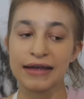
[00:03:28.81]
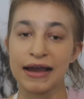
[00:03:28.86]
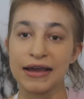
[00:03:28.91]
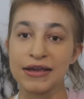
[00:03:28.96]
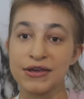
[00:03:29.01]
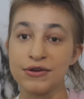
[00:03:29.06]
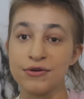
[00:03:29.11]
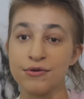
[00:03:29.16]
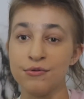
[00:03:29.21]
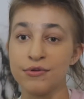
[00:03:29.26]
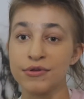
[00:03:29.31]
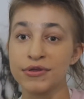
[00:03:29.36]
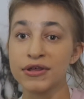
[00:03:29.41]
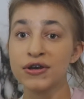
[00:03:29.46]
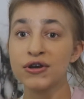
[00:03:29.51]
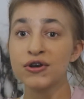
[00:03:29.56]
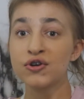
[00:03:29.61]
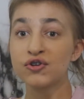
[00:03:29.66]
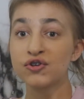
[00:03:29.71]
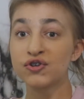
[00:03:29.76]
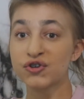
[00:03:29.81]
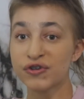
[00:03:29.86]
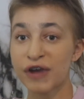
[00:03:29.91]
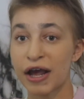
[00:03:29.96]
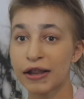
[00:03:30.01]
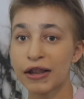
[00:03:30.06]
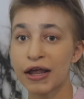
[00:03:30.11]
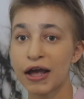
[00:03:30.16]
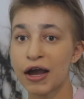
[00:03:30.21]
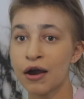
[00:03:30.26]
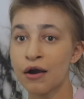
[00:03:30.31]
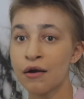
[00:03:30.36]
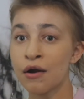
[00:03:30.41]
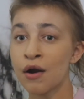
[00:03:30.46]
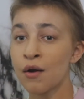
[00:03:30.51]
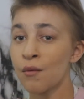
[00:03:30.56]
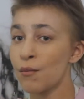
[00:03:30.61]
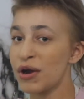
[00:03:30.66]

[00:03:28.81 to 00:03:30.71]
I use Trello,